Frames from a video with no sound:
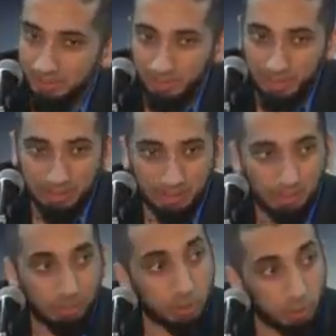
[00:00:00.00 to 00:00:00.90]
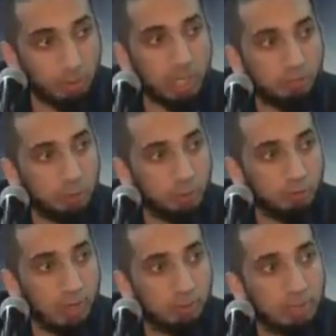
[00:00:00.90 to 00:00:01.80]
But do that for your
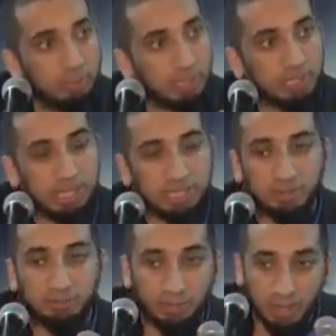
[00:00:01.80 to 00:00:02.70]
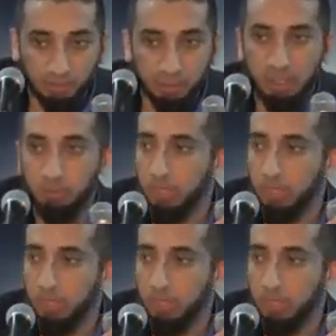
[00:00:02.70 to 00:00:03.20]
family, because as a family,